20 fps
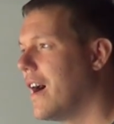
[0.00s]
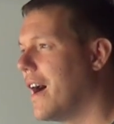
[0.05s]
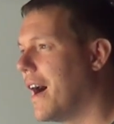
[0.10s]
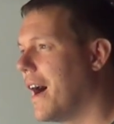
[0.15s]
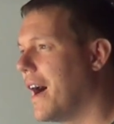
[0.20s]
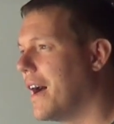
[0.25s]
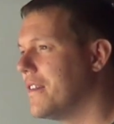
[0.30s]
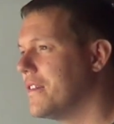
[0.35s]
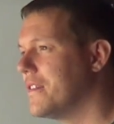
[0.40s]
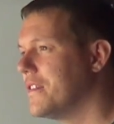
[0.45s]

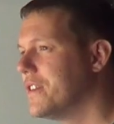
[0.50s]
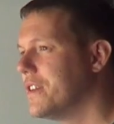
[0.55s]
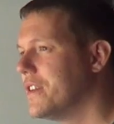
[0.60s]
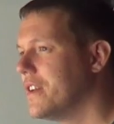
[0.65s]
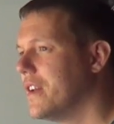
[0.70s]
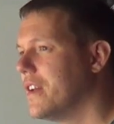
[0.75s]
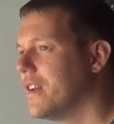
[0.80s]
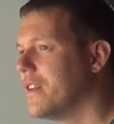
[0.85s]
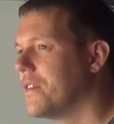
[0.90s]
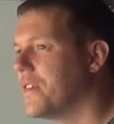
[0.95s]
And
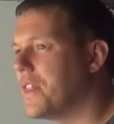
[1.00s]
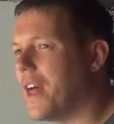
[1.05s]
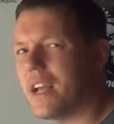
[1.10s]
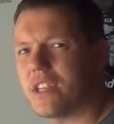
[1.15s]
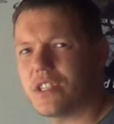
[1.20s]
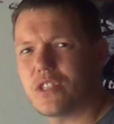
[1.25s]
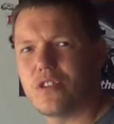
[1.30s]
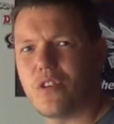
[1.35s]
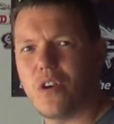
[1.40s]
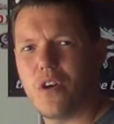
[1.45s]

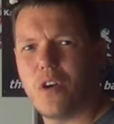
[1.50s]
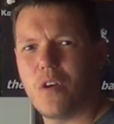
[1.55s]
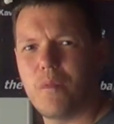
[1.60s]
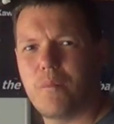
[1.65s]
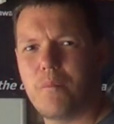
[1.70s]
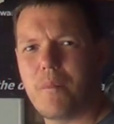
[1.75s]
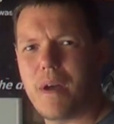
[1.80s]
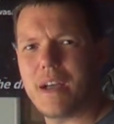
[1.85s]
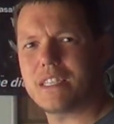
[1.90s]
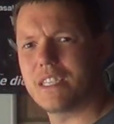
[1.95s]
that's not a
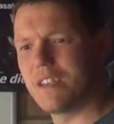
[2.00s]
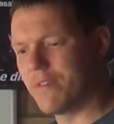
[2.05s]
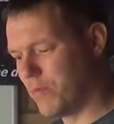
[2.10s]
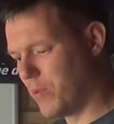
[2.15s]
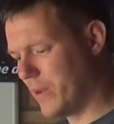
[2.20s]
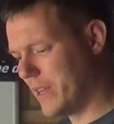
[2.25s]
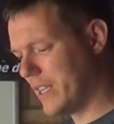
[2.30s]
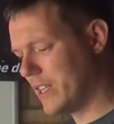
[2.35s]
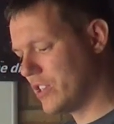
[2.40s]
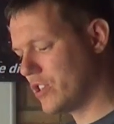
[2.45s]
massive
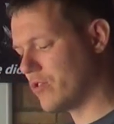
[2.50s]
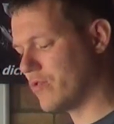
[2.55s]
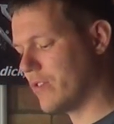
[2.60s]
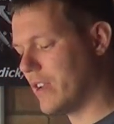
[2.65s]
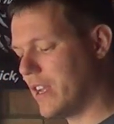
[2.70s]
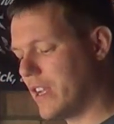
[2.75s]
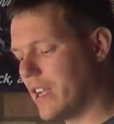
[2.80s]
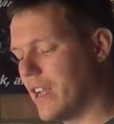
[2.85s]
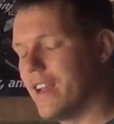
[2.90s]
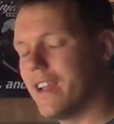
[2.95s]
winning
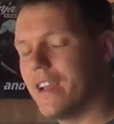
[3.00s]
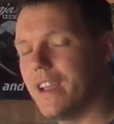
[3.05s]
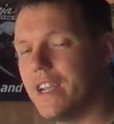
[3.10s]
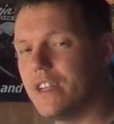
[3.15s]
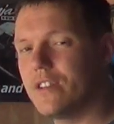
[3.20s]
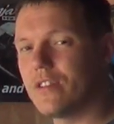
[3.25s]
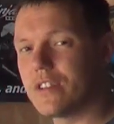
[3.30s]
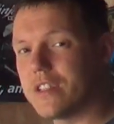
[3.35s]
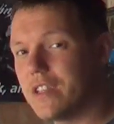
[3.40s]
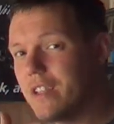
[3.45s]
streak.
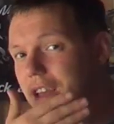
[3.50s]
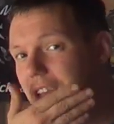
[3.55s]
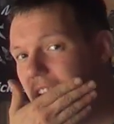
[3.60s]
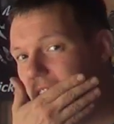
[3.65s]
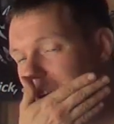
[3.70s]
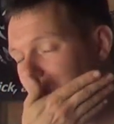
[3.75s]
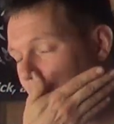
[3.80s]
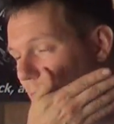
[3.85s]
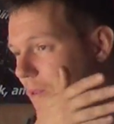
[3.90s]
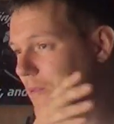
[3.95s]
He does
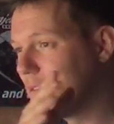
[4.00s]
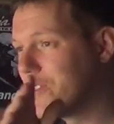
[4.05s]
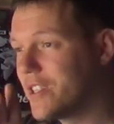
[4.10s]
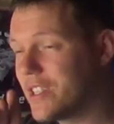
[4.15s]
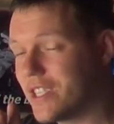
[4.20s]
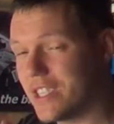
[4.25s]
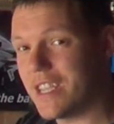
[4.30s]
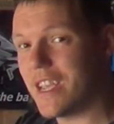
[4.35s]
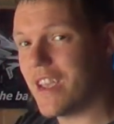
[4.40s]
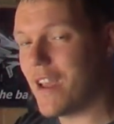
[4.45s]
later go on to
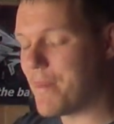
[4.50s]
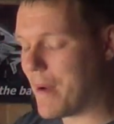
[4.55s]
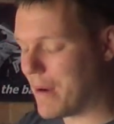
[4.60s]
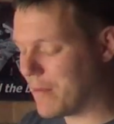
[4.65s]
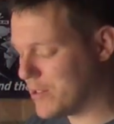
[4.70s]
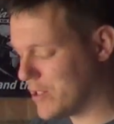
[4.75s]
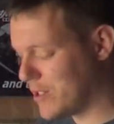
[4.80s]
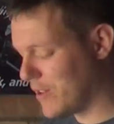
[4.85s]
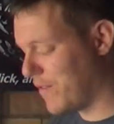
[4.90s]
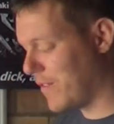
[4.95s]
say
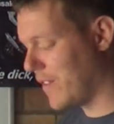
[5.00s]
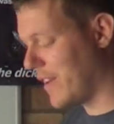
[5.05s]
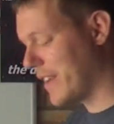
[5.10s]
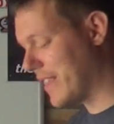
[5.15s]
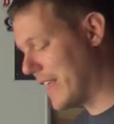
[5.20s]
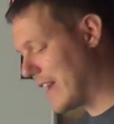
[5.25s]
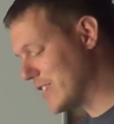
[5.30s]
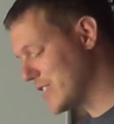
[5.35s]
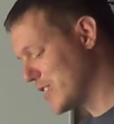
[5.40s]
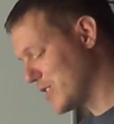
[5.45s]
about stuff
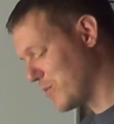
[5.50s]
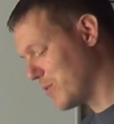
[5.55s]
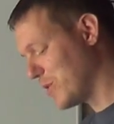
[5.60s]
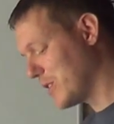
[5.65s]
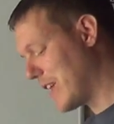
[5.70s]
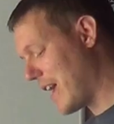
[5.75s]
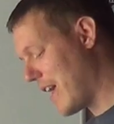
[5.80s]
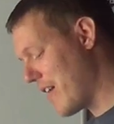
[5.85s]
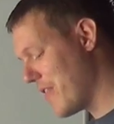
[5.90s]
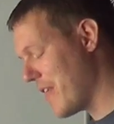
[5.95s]
like that, so we'll
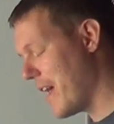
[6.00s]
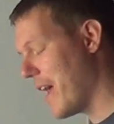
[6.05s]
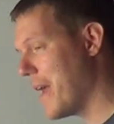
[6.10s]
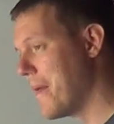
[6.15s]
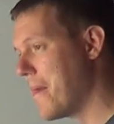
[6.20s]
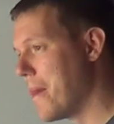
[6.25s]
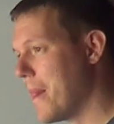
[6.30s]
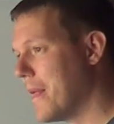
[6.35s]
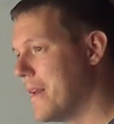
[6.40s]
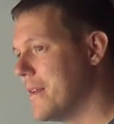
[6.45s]
get
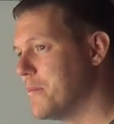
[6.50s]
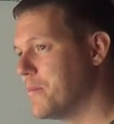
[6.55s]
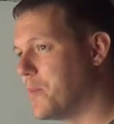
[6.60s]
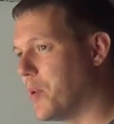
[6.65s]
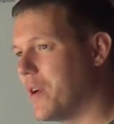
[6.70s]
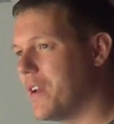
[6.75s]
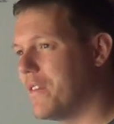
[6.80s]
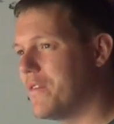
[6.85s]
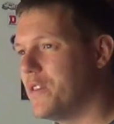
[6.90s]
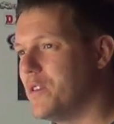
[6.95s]
there.
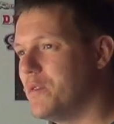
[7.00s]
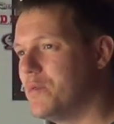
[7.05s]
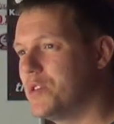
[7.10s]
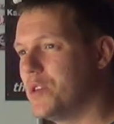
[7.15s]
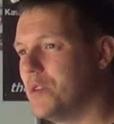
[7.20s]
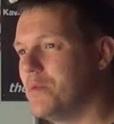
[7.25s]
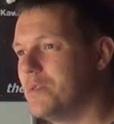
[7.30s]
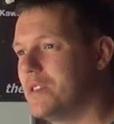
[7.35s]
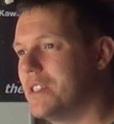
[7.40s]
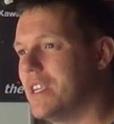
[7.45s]
But if you
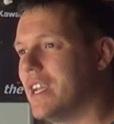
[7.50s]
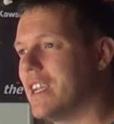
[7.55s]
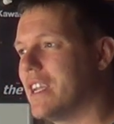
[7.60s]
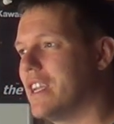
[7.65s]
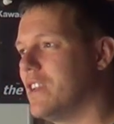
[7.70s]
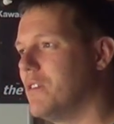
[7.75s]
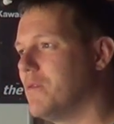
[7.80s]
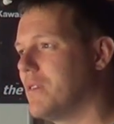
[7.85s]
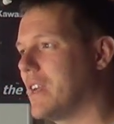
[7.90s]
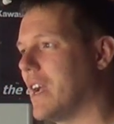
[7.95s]
do
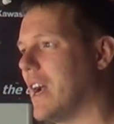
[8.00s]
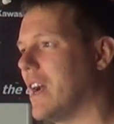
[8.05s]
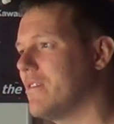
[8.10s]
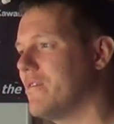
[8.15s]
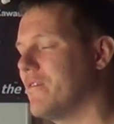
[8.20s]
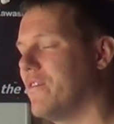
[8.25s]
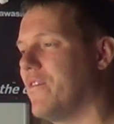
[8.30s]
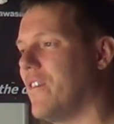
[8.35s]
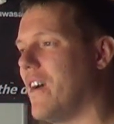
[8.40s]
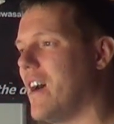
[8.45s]
dig, you
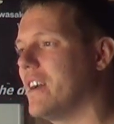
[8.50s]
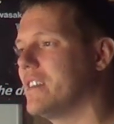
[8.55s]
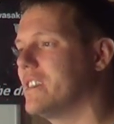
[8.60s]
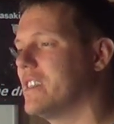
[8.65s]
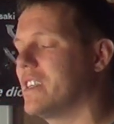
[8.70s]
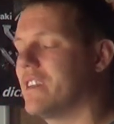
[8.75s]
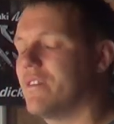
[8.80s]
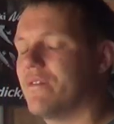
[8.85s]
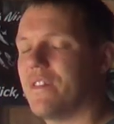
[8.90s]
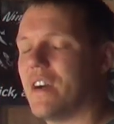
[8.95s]
can find
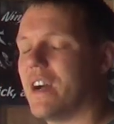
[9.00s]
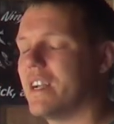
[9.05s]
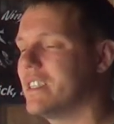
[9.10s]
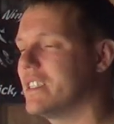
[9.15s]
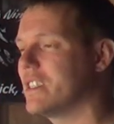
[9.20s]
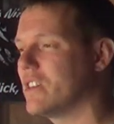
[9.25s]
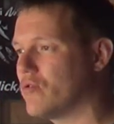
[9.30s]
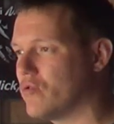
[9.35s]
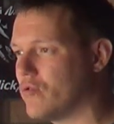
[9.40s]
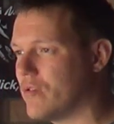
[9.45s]
you can find
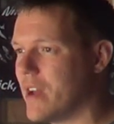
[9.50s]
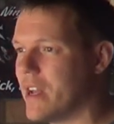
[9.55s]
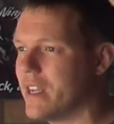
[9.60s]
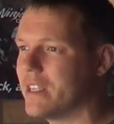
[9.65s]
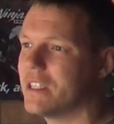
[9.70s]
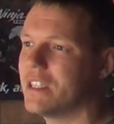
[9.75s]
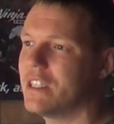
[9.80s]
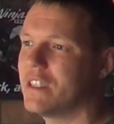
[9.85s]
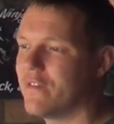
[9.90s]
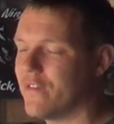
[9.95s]
his
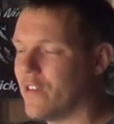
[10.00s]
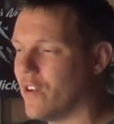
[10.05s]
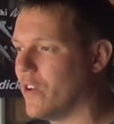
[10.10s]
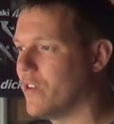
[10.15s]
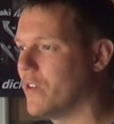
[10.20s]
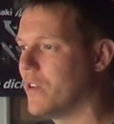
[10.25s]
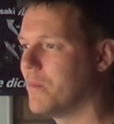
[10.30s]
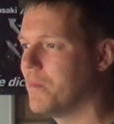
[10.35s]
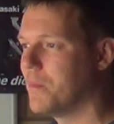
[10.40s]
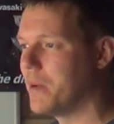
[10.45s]
address, his
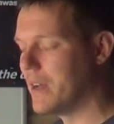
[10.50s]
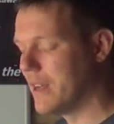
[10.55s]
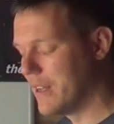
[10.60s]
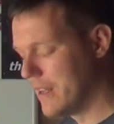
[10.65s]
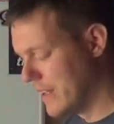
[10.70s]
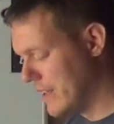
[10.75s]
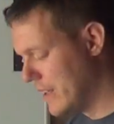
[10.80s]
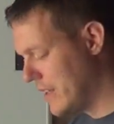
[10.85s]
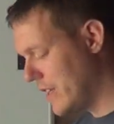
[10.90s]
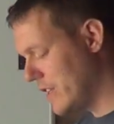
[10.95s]
phone number,
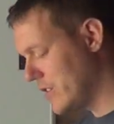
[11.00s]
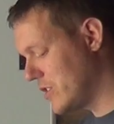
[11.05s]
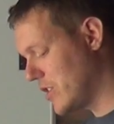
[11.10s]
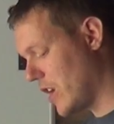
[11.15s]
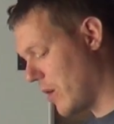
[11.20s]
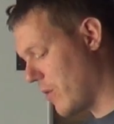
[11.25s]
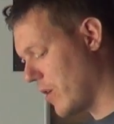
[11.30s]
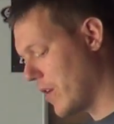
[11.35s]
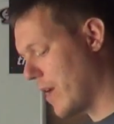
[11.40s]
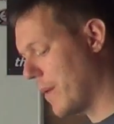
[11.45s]
and
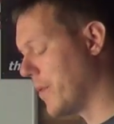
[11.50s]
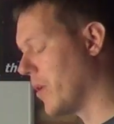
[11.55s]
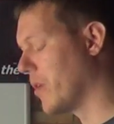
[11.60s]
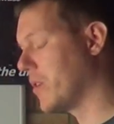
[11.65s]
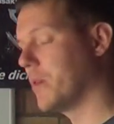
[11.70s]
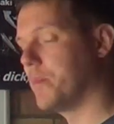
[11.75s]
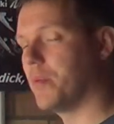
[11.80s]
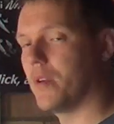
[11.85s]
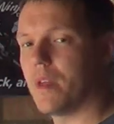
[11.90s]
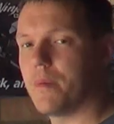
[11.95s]
so on. I'm not
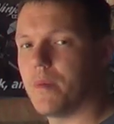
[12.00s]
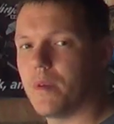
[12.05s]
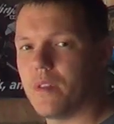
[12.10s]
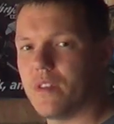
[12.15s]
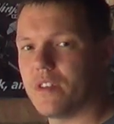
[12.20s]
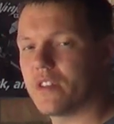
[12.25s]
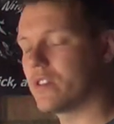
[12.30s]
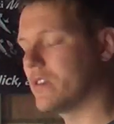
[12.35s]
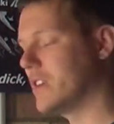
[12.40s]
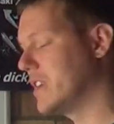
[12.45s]
going to put them on
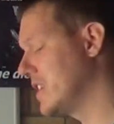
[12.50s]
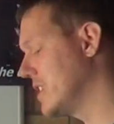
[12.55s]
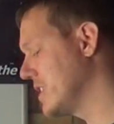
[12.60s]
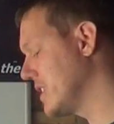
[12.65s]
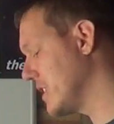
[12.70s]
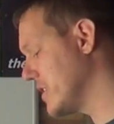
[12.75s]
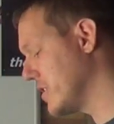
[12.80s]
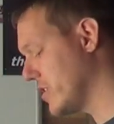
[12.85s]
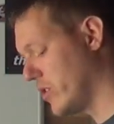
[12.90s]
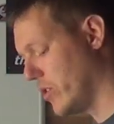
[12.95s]
the screen because
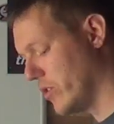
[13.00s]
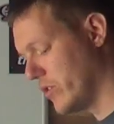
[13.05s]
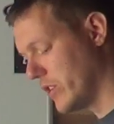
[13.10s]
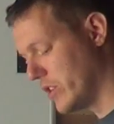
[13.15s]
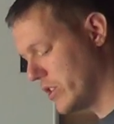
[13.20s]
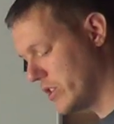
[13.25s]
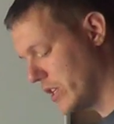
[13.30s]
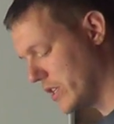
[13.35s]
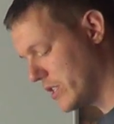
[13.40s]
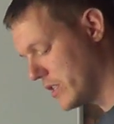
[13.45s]
that's a
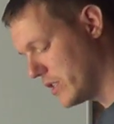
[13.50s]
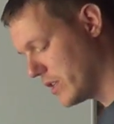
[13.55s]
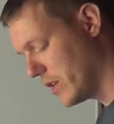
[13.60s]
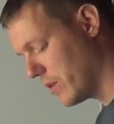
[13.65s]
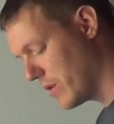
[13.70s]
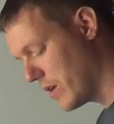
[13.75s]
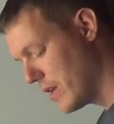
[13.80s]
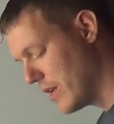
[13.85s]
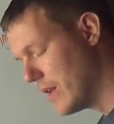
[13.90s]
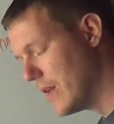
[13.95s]
cuntish thing to
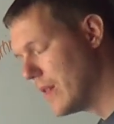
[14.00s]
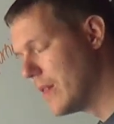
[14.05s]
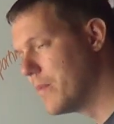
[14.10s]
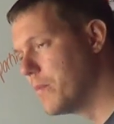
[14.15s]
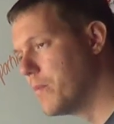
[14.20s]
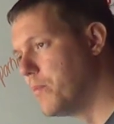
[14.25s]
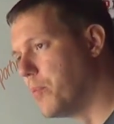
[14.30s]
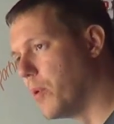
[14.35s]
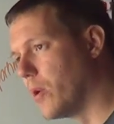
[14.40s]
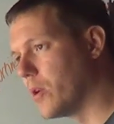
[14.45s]
do.
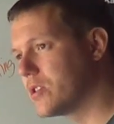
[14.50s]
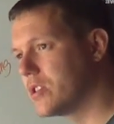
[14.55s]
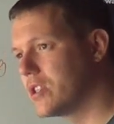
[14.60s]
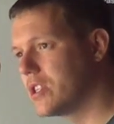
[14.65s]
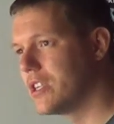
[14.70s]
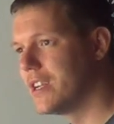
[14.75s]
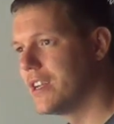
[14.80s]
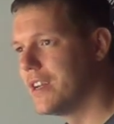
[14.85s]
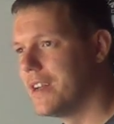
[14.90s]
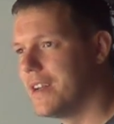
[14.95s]

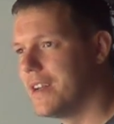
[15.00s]
But